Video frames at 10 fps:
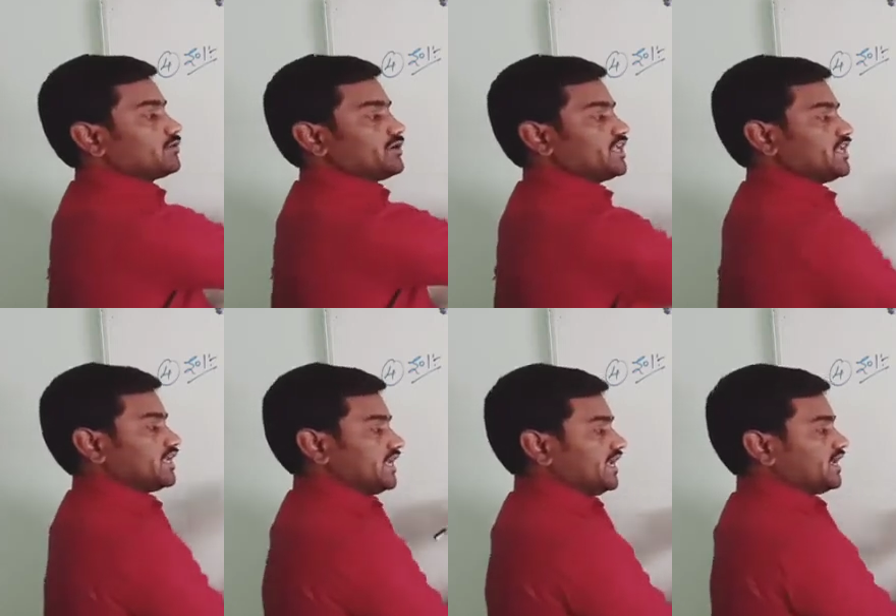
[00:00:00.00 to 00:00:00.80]
to
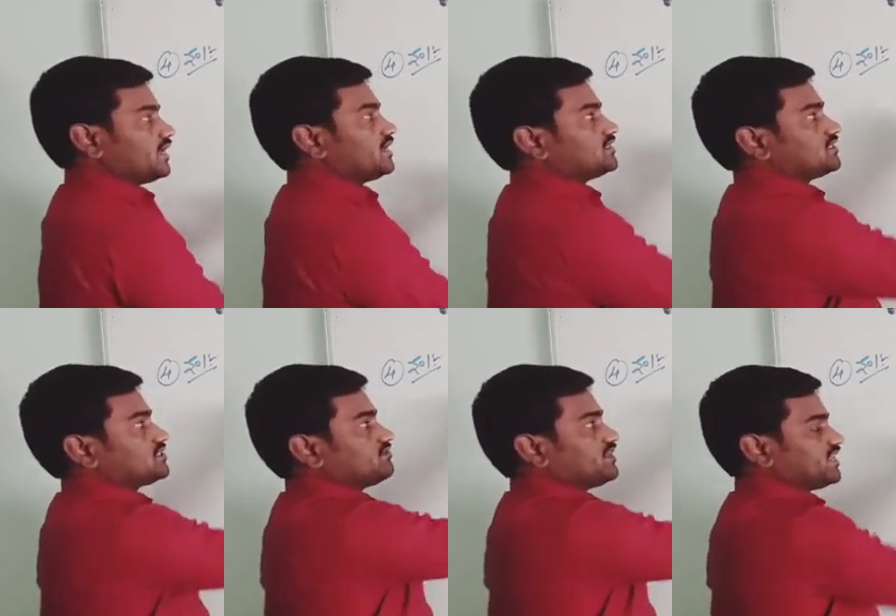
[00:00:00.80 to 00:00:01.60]
DA.
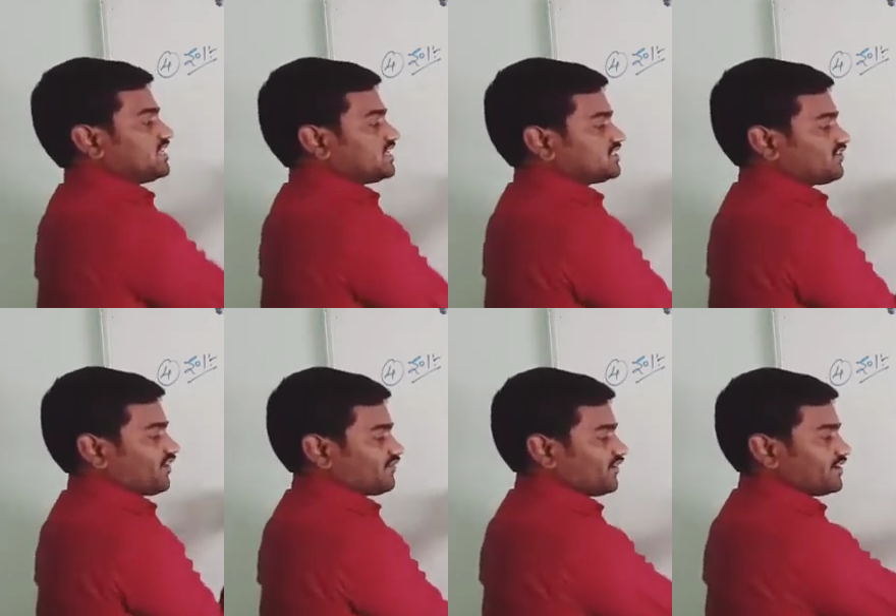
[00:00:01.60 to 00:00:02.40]
Yes, BE is
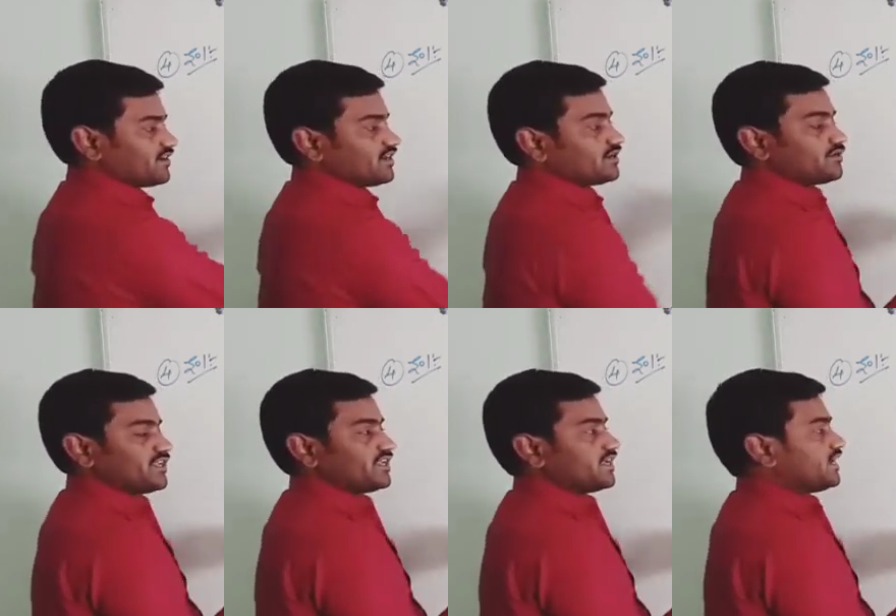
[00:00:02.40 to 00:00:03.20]
perpendicular to
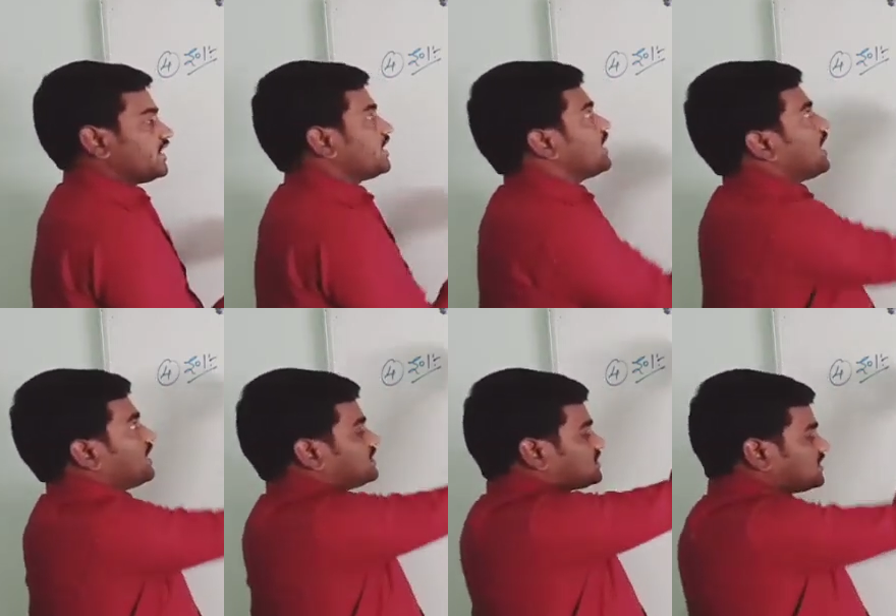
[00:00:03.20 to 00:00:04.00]
DA
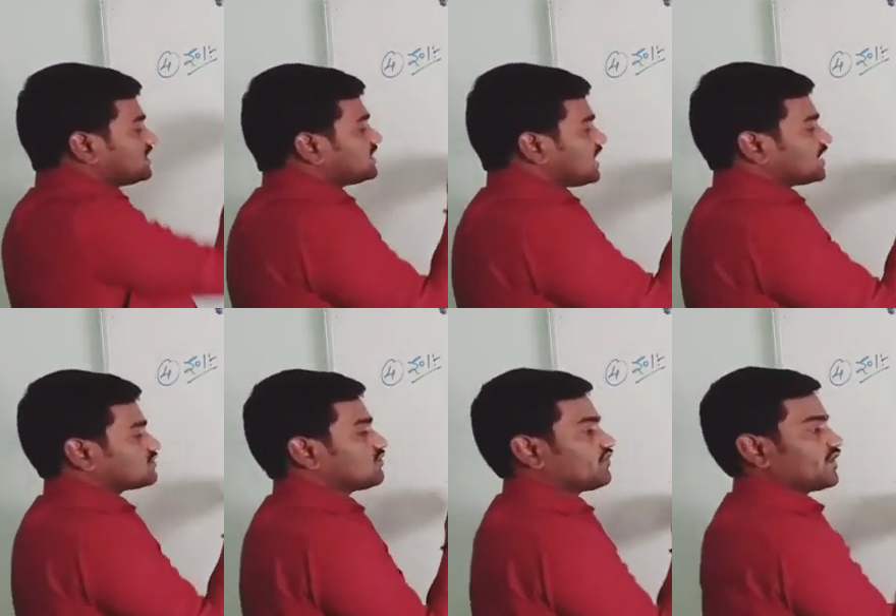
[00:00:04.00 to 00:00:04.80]
and CD
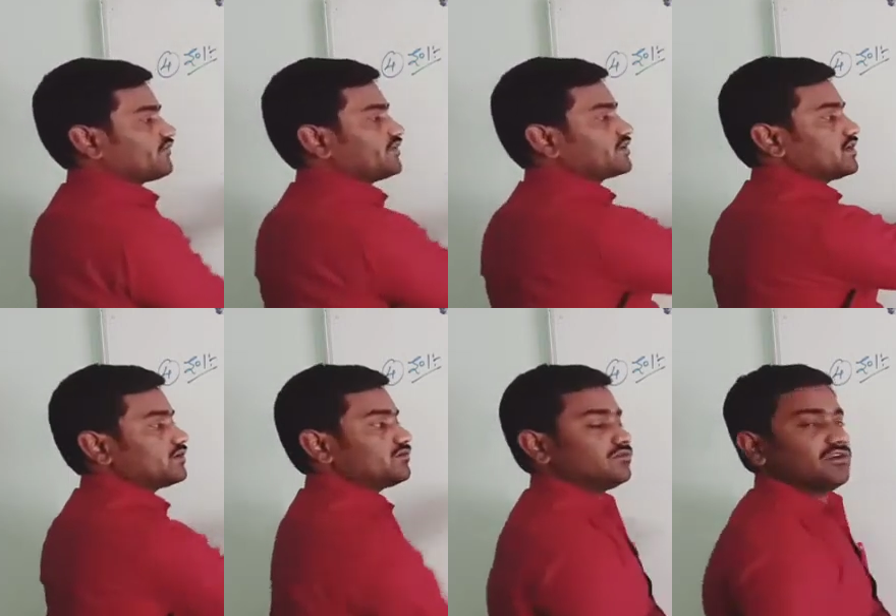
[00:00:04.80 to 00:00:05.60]
also
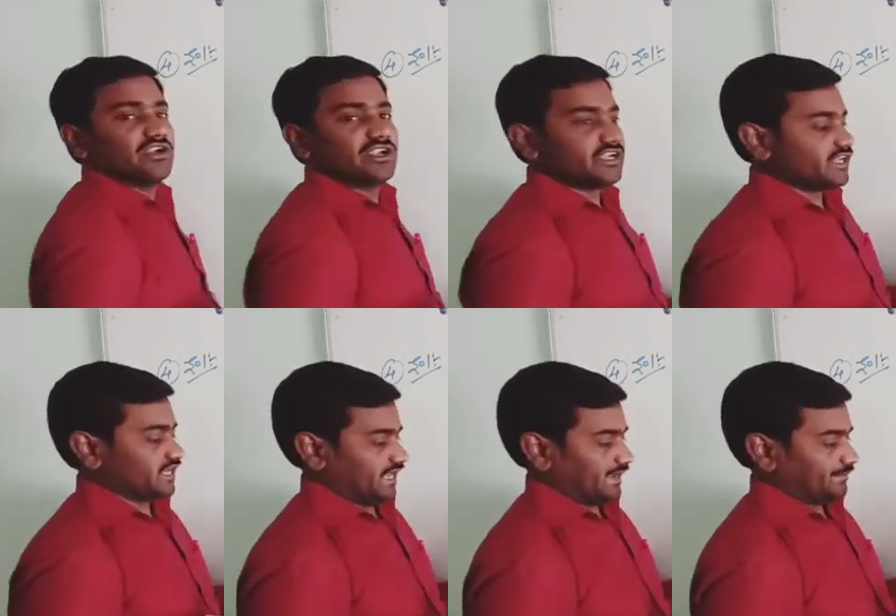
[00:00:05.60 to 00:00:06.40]
perpendicular to
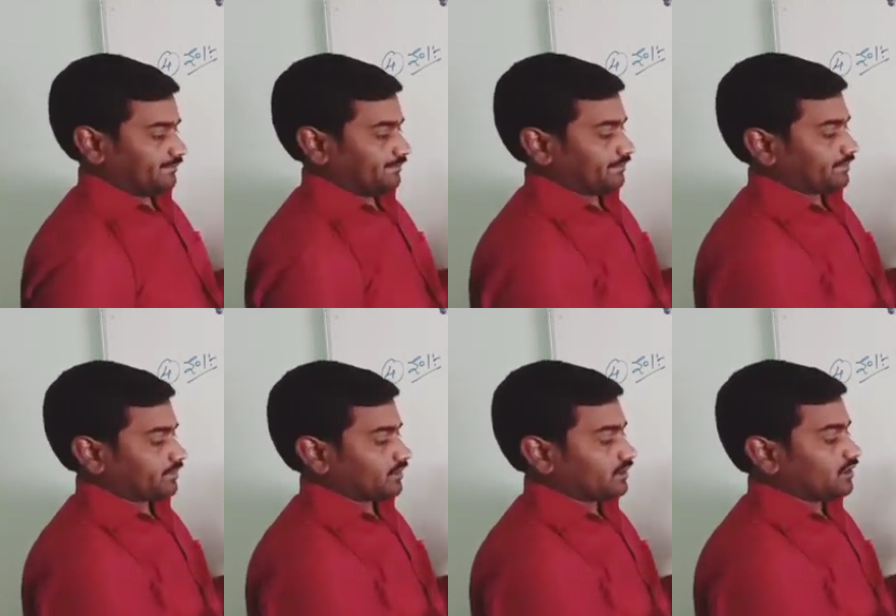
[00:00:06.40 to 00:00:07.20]
DA.
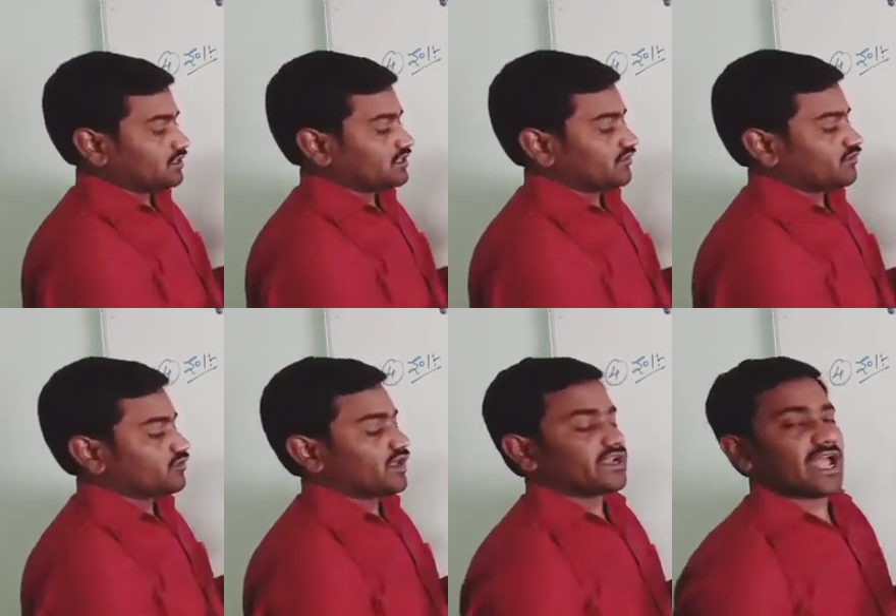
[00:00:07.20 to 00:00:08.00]
Then
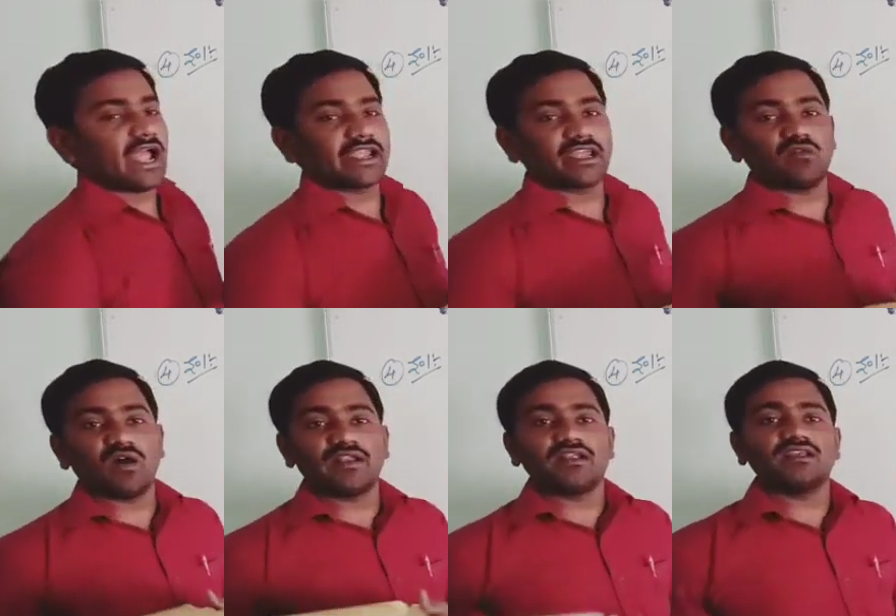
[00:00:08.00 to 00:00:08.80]
prove that angle
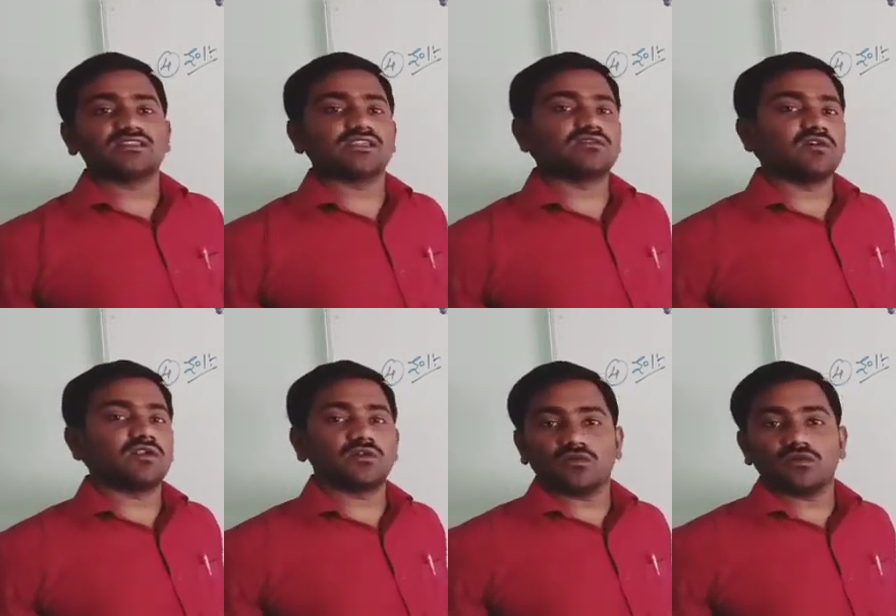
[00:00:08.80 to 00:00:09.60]
1 is
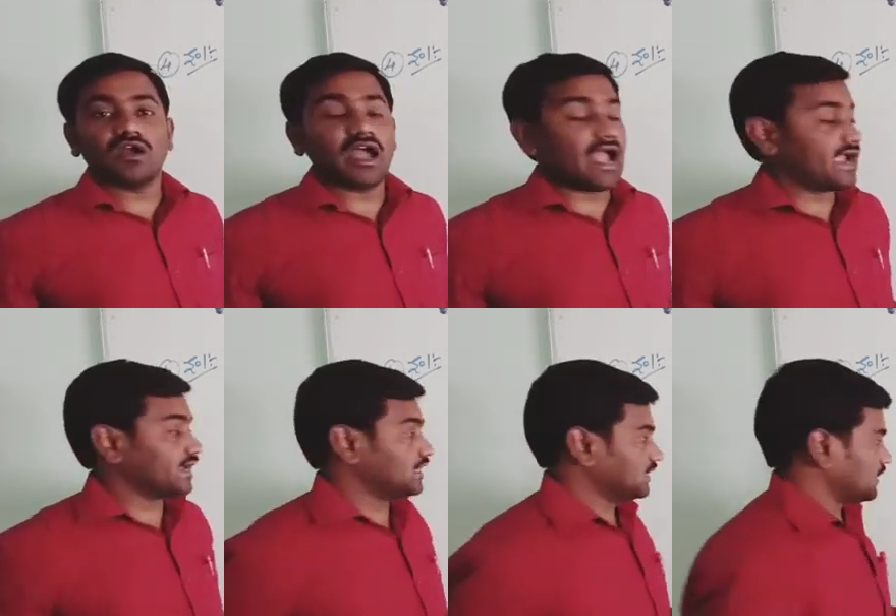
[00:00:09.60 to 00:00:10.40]
equal to
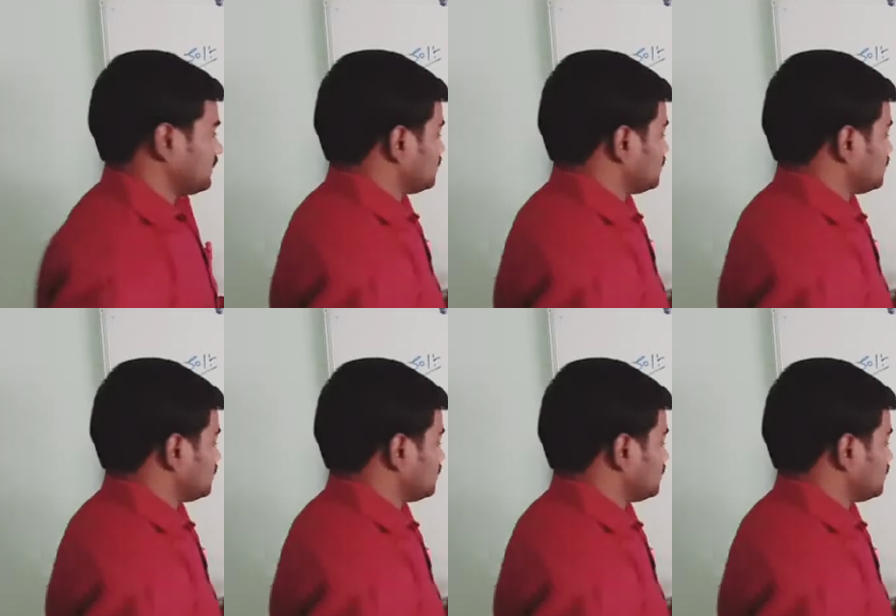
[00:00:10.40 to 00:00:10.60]
angle 3.